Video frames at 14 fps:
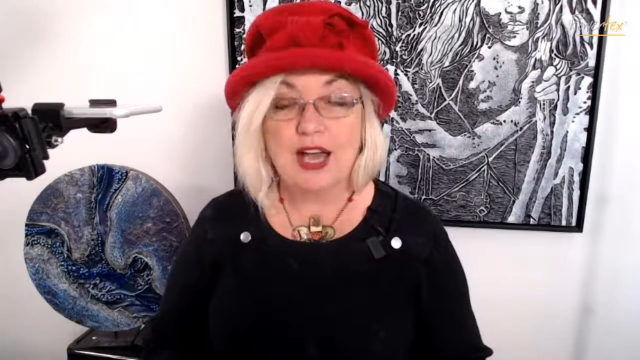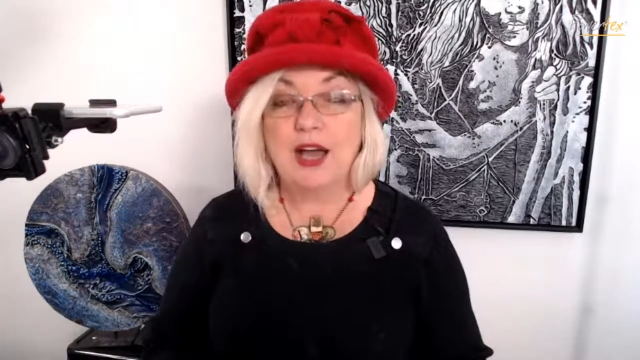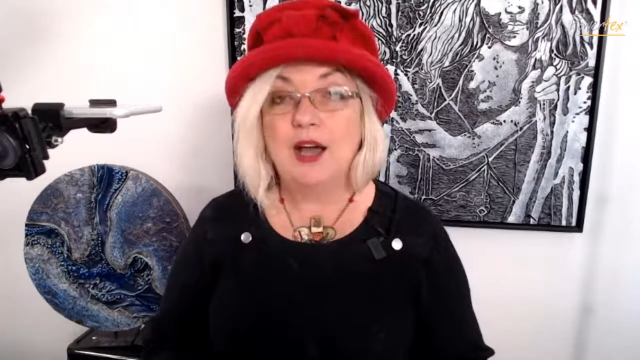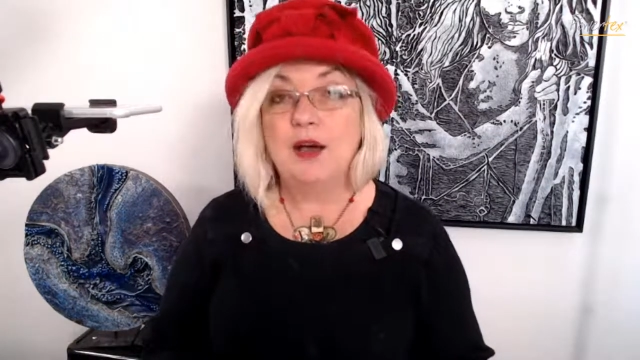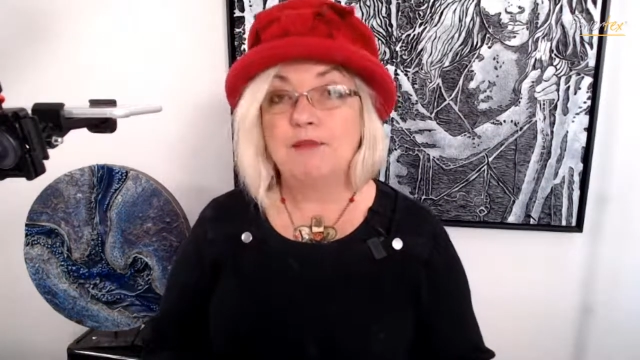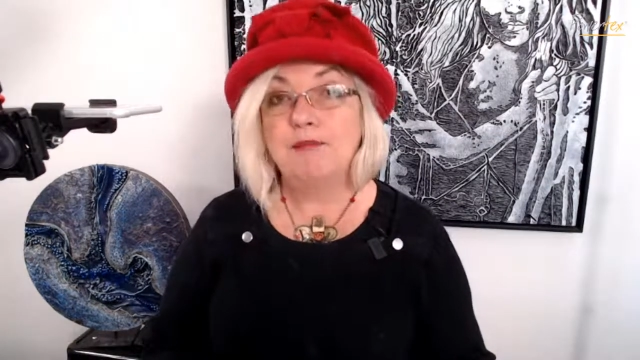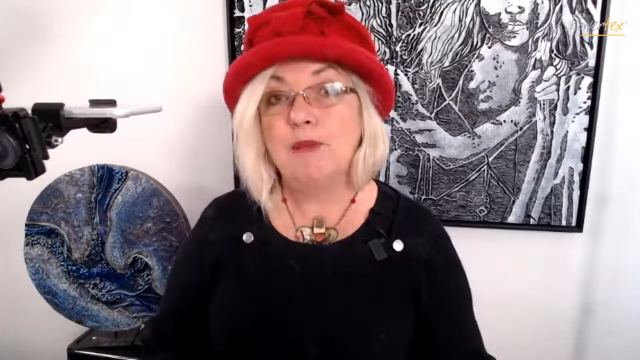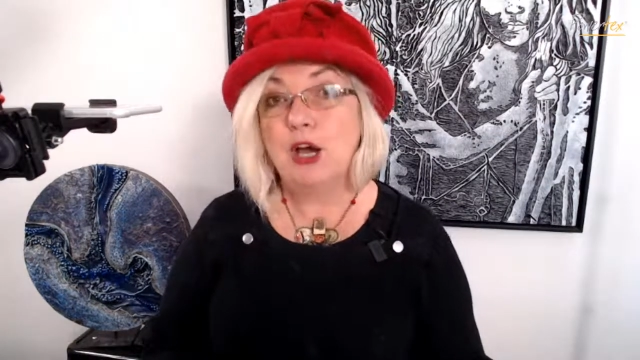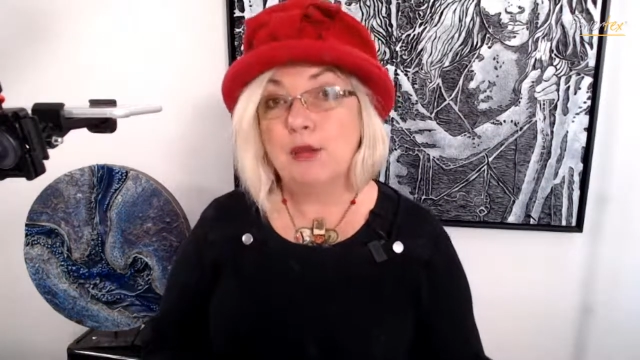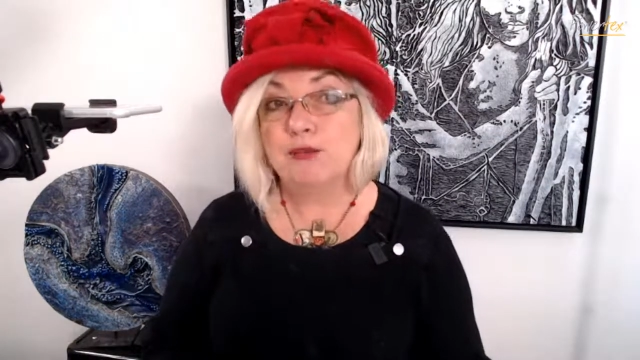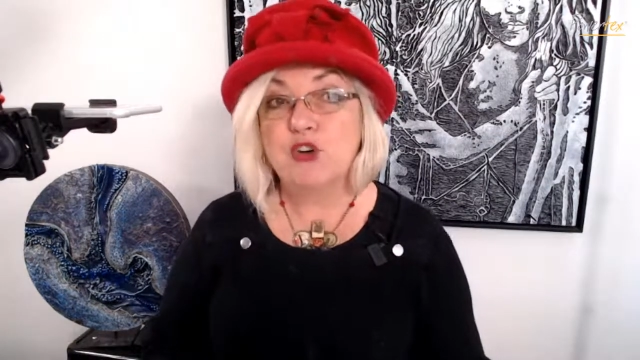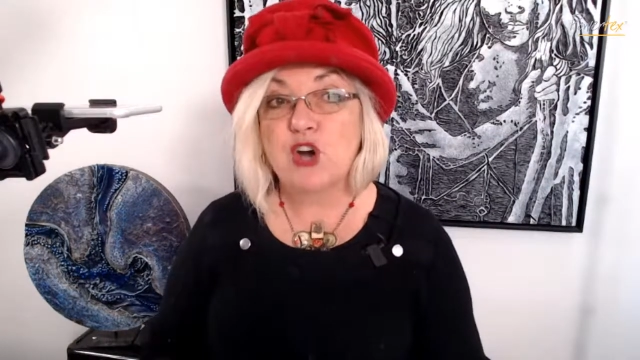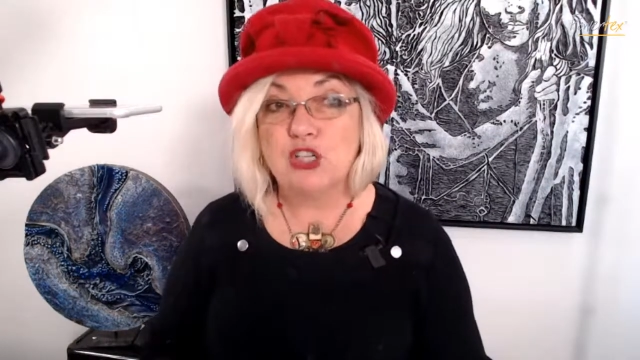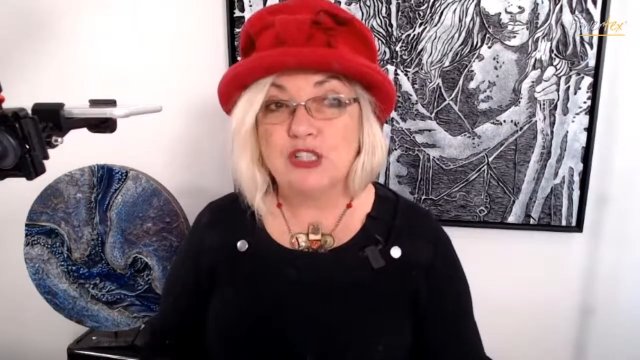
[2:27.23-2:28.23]
my
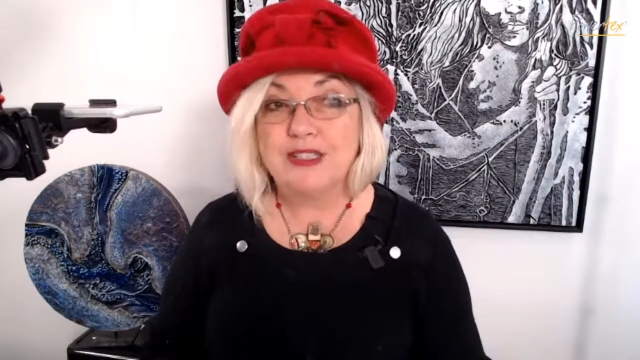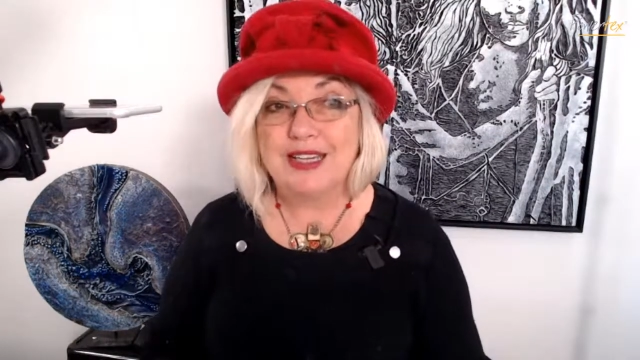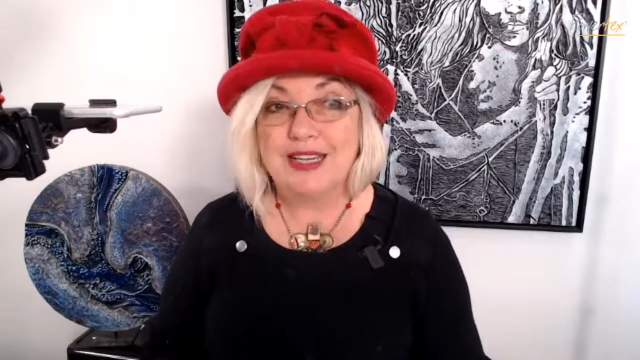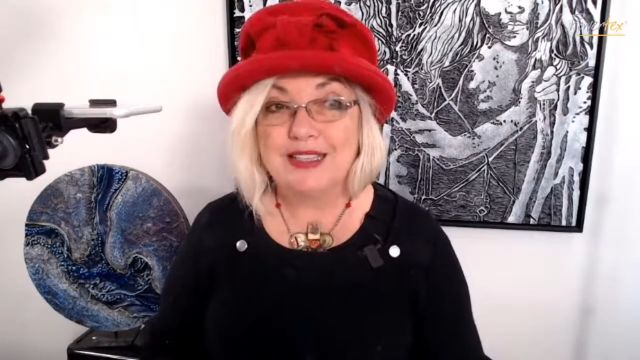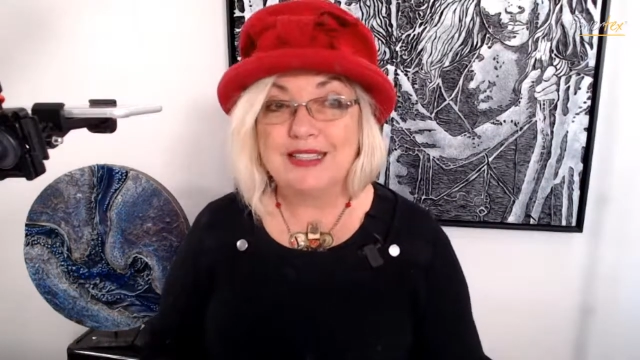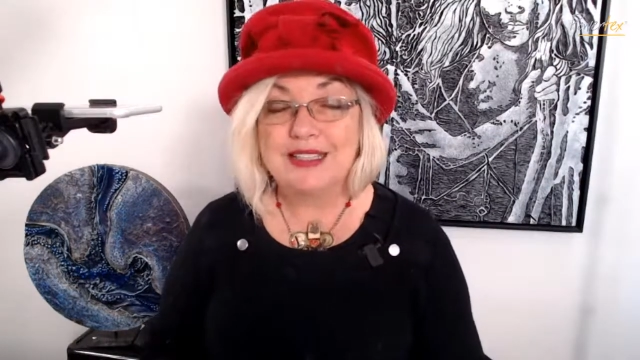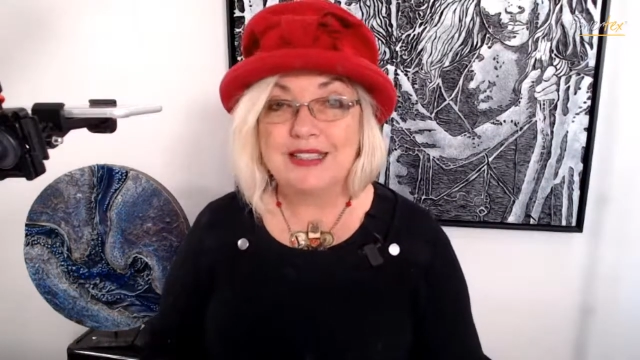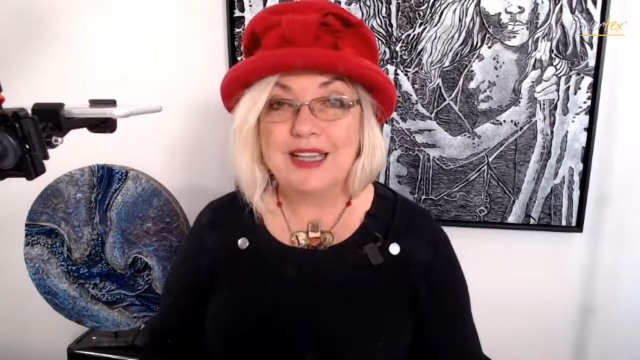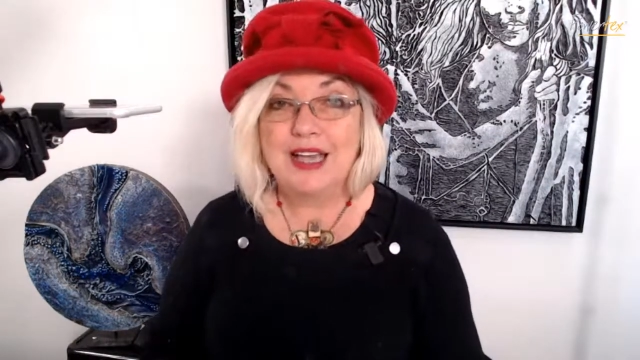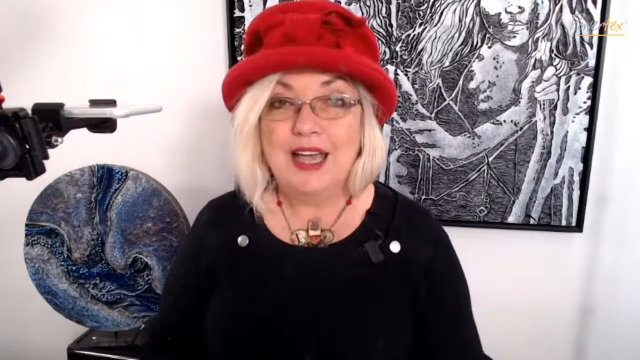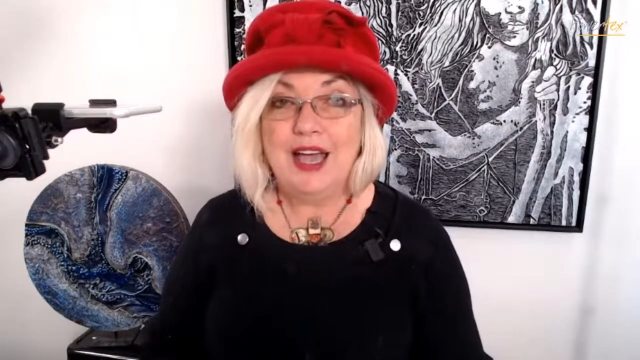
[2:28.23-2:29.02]
process